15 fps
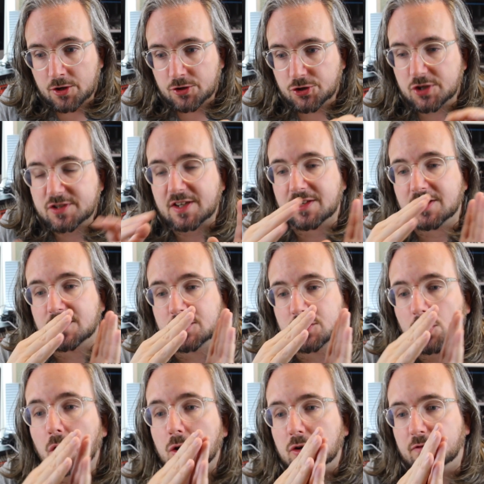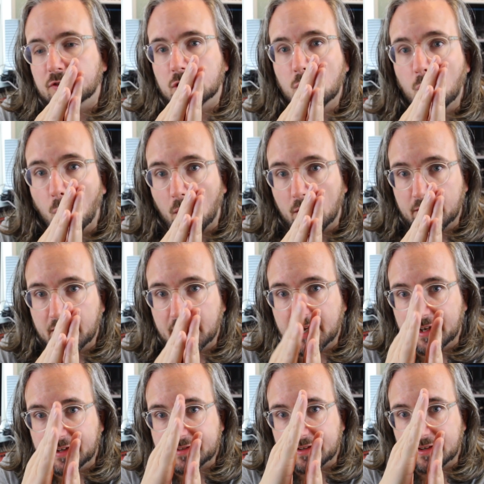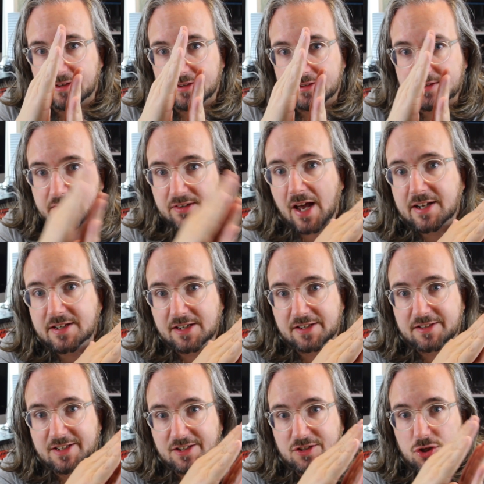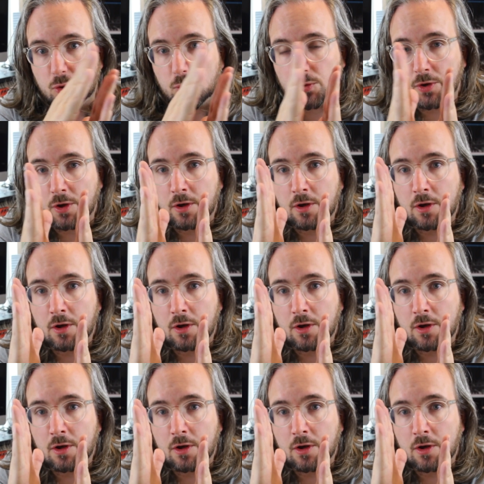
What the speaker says: just at the start of the chord, it's slightly detuned.